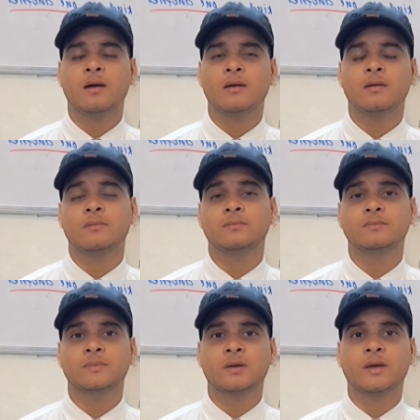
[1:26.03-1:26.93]
uh,
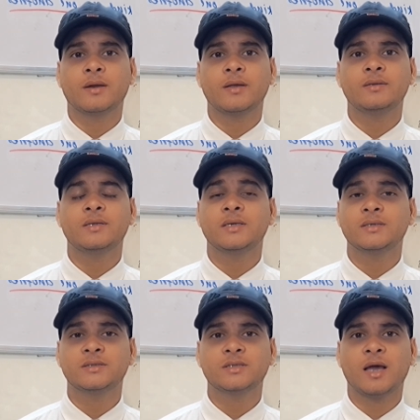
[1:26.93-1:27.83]
great thing
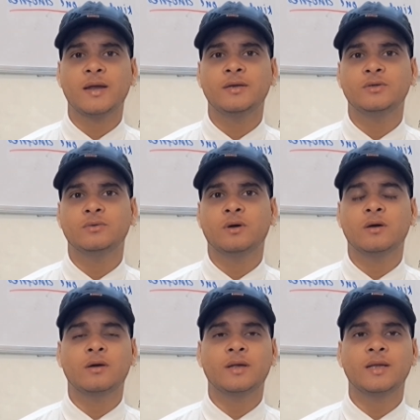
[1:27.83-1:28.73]
inside you,
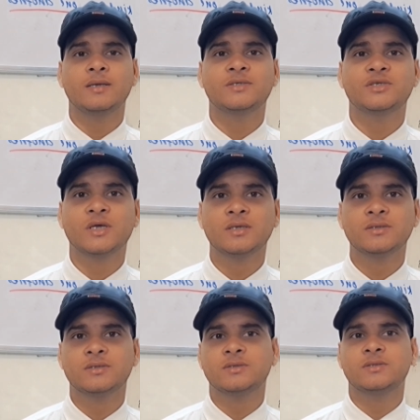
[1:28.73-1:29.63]
a great
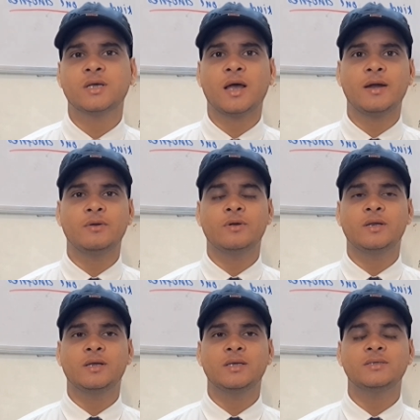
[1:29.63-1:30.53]
chance inside you in
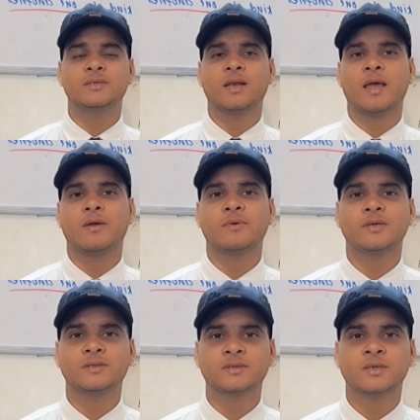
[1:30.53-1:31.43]
English
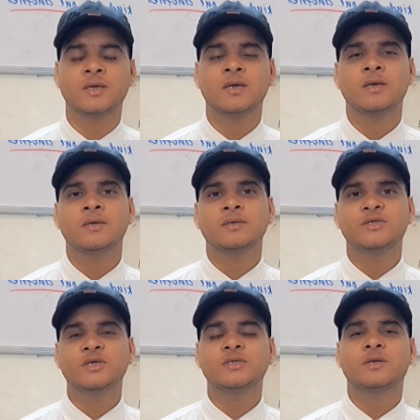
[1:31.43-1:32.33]
language.
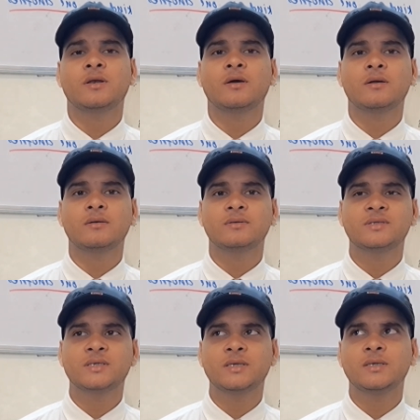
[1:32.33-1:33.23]
Just
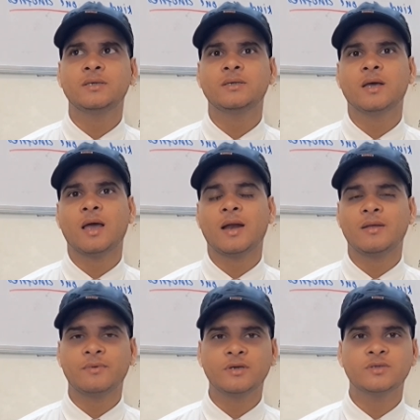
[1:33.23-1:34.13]
learn 3, and
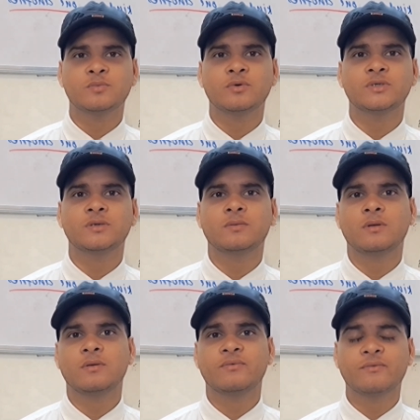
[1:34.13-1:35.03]
if it is
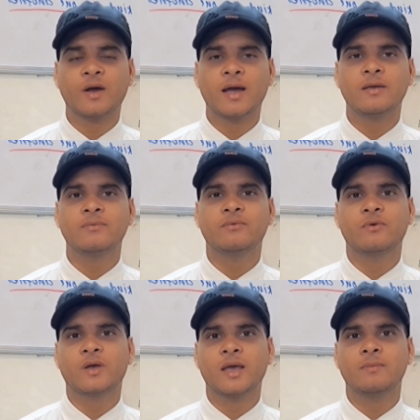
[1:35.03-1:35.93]
possible 5
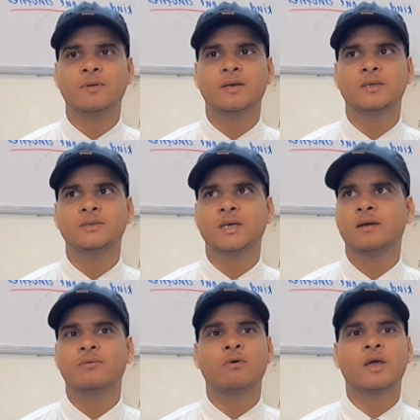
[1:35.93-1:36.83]
vocabularies.
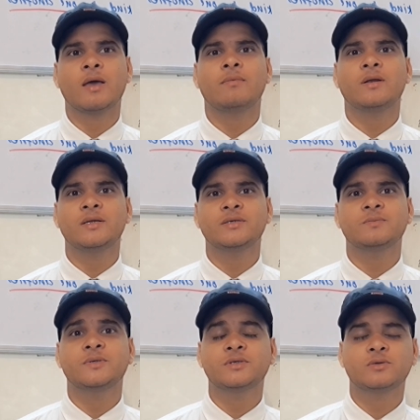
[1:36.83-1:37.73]
And vocabularies
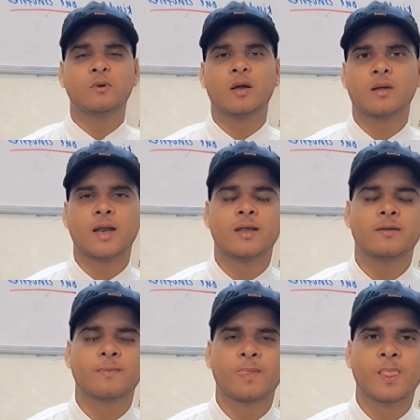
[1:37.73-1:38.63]
means what?
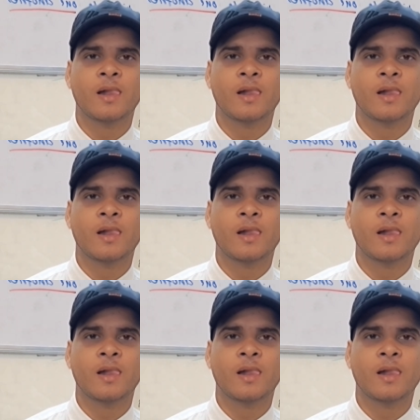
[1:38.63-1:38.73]
Like